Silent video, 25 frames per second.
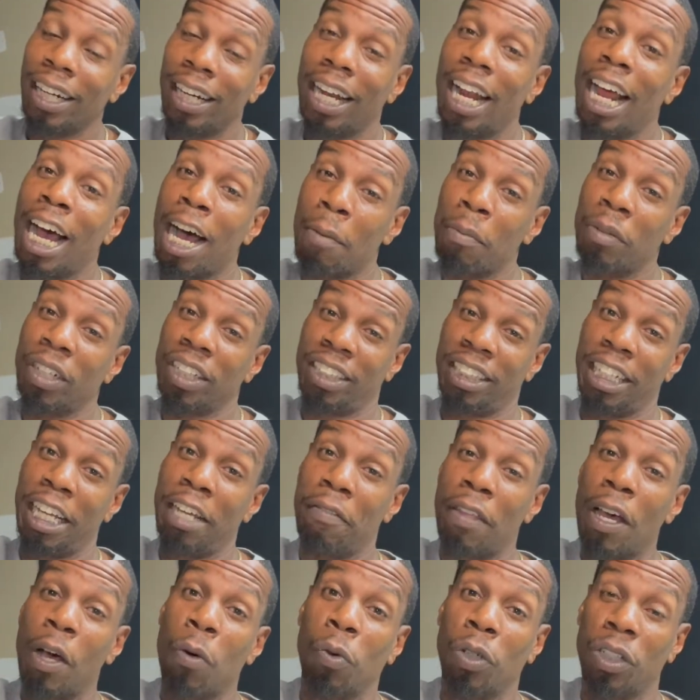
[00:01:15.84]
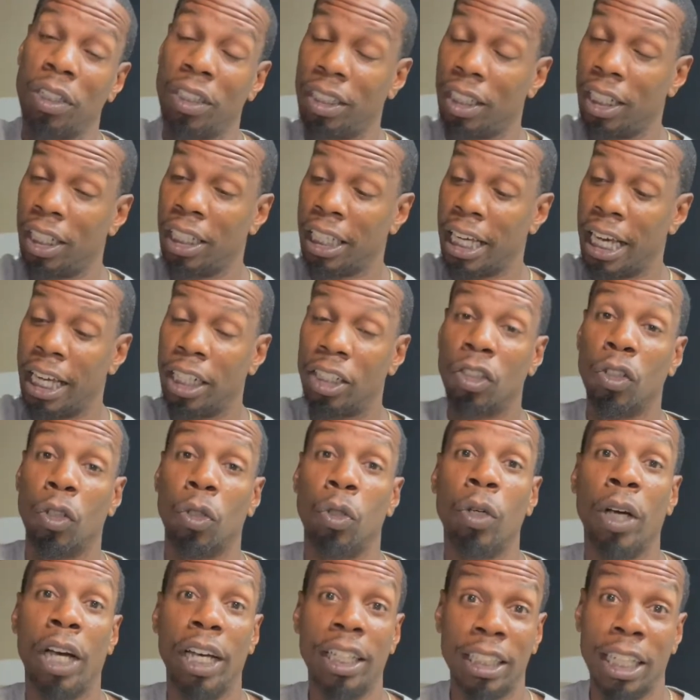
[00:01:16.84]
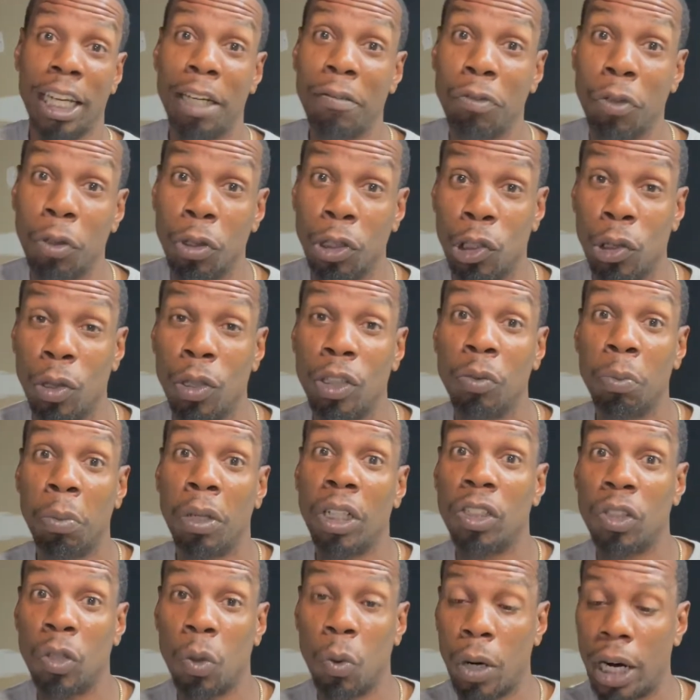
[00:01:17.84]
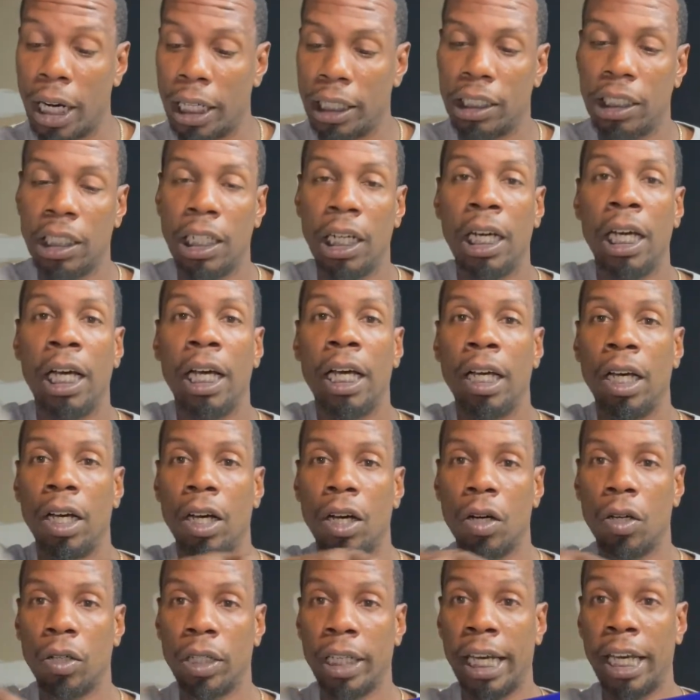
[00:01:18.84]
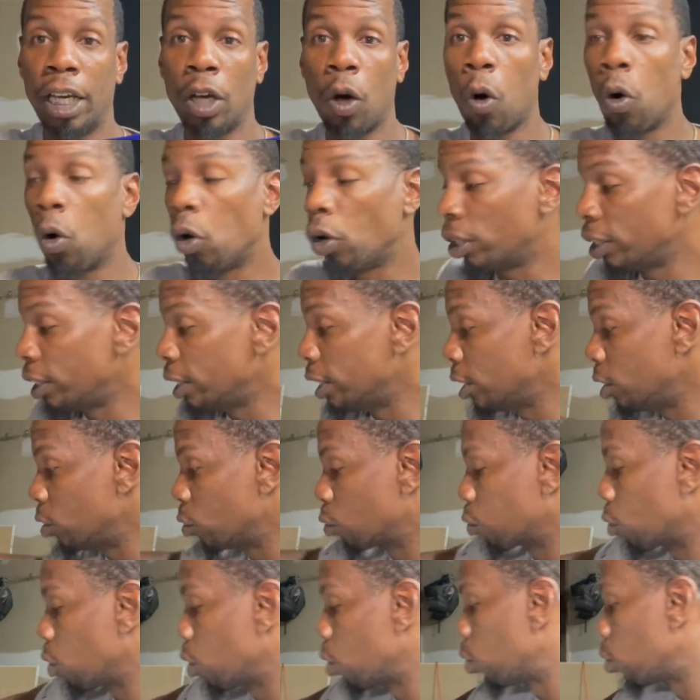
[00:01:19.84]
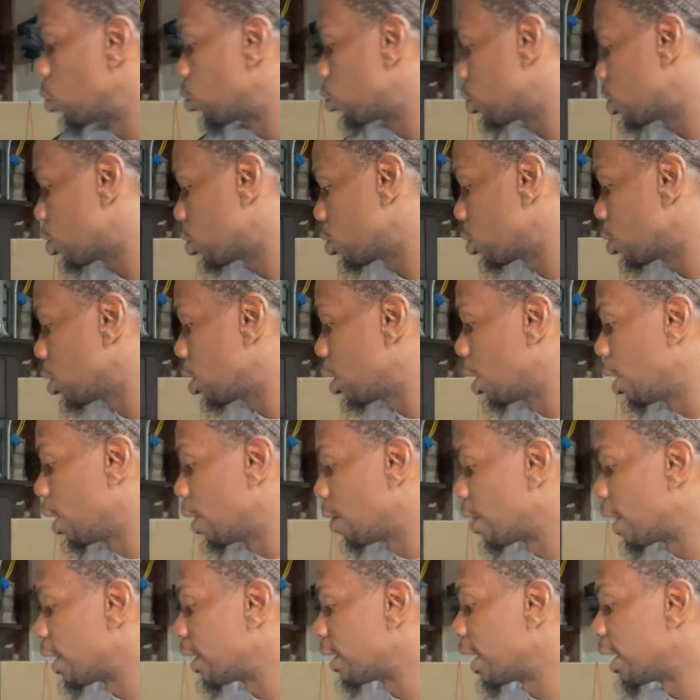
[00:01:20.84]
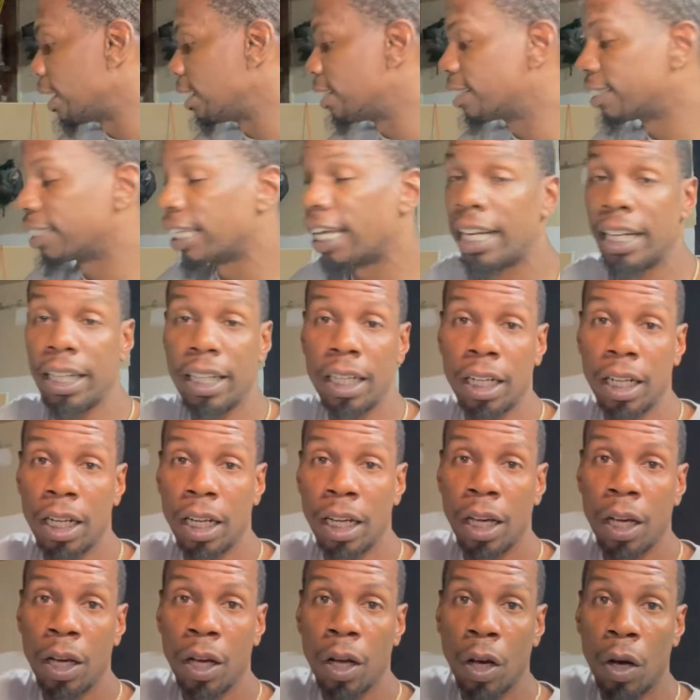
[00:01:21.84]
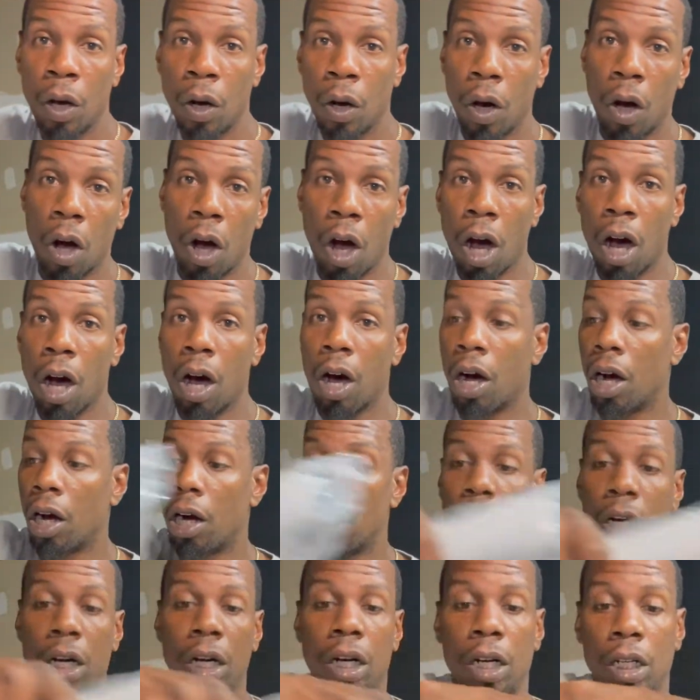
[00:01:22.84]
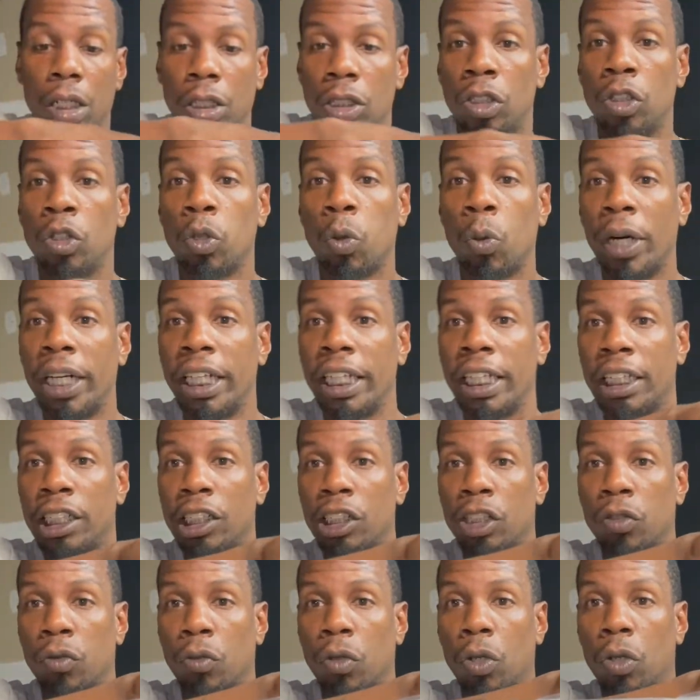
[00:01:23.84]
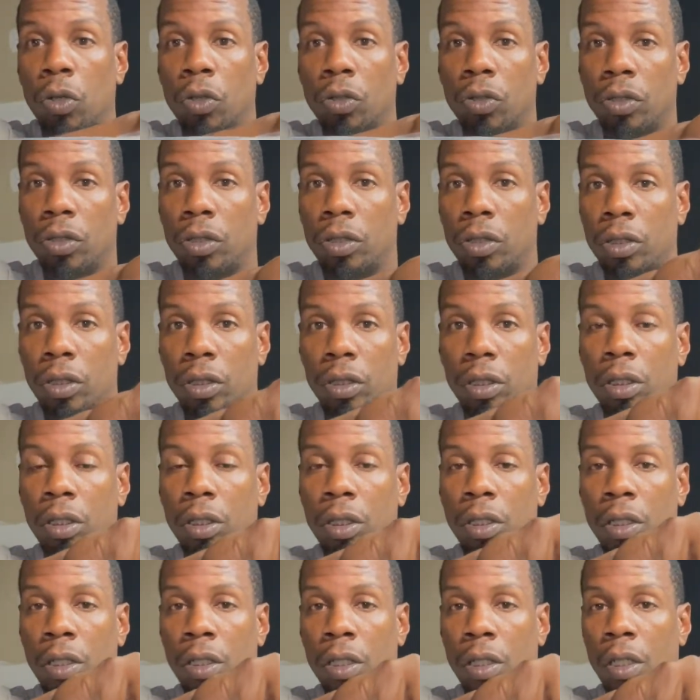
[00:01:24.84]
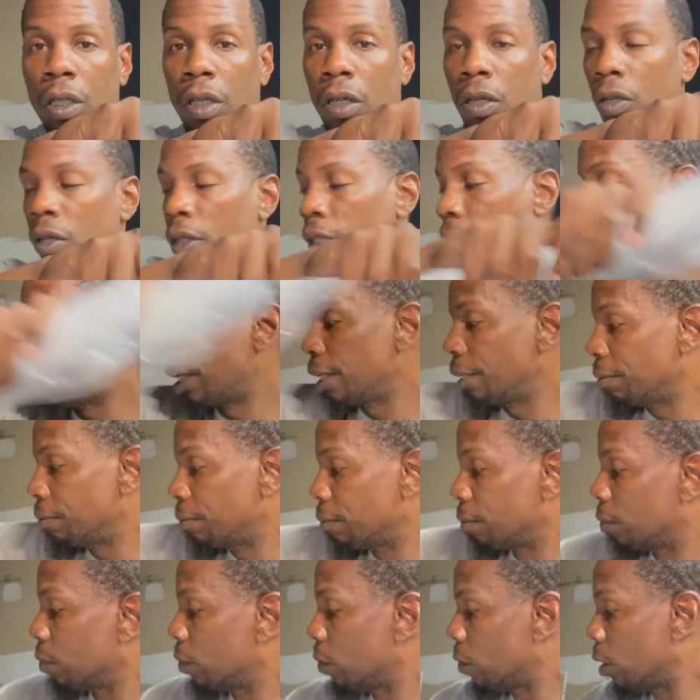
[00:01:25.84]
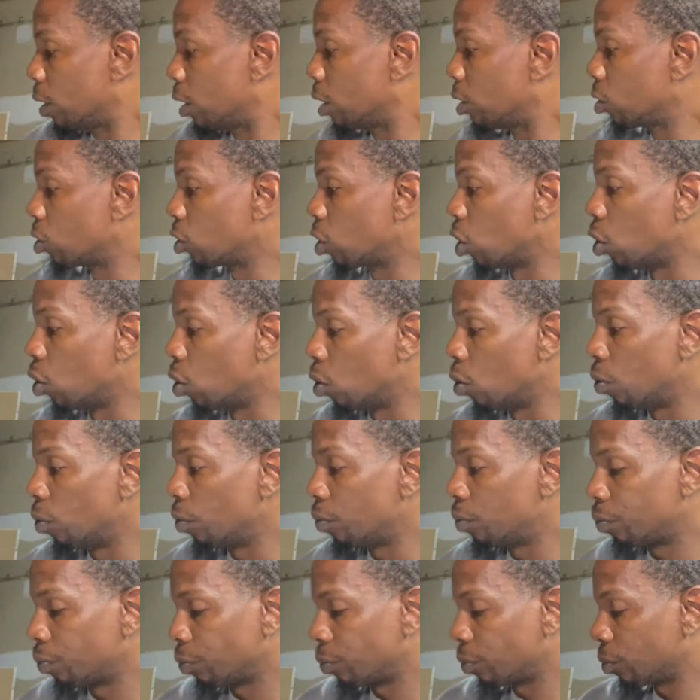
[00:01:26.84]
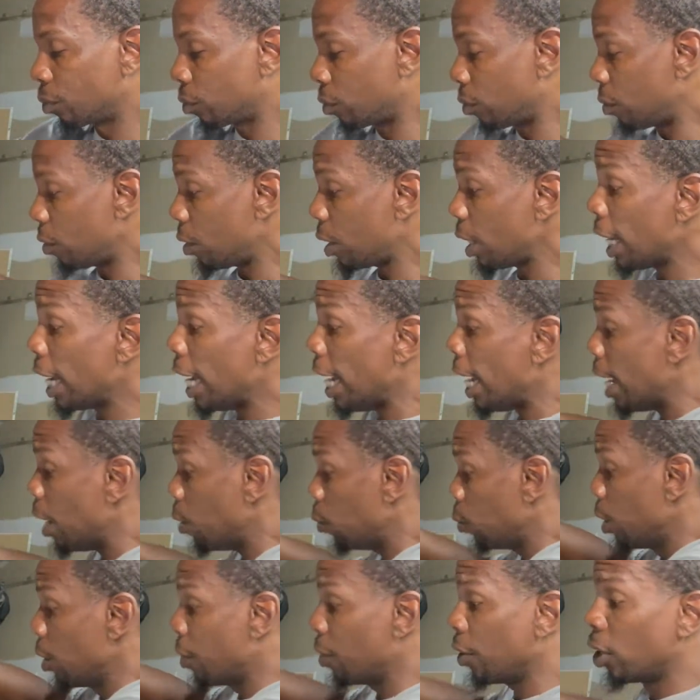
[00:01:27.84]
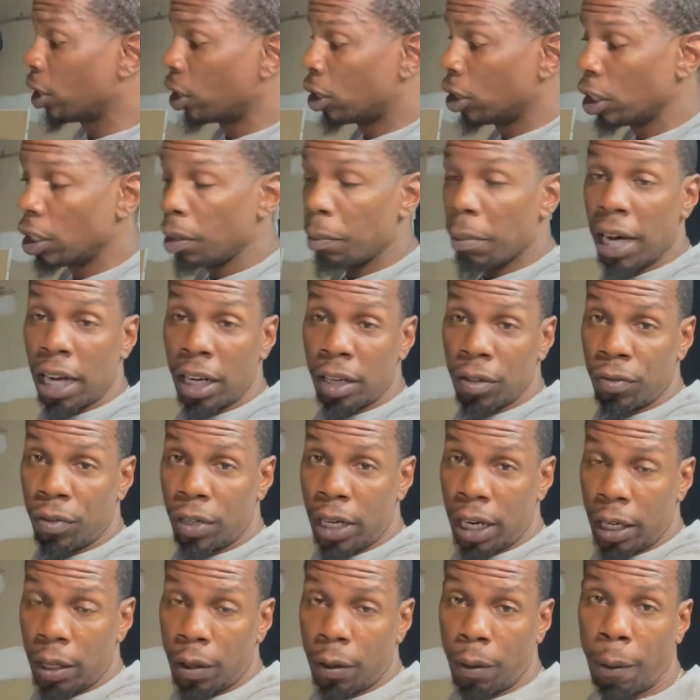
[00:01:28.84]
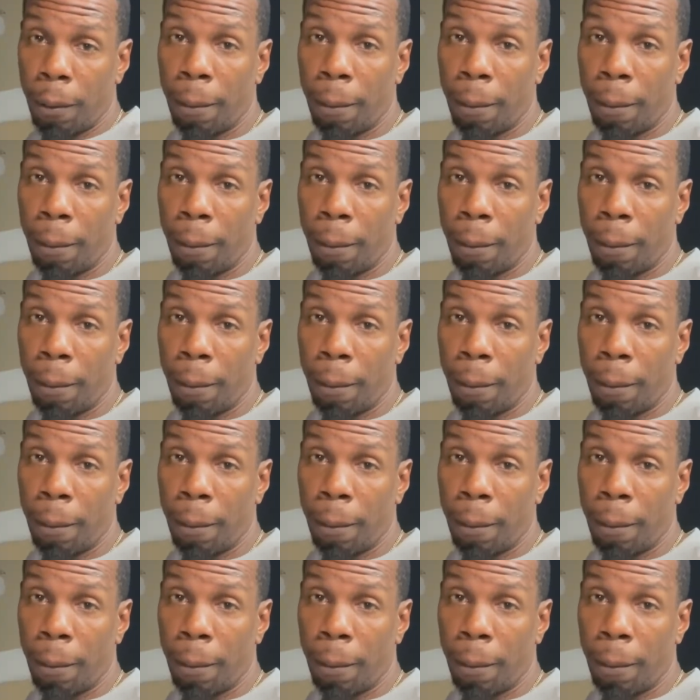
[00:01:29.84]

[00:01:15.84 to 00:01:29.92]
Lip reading: I'm gonna save that one to the end, so you guys have no choice but to watch, okay? All of these rolls that they sent are 20-inch rolls, okay? So, with a good amount of vinyl.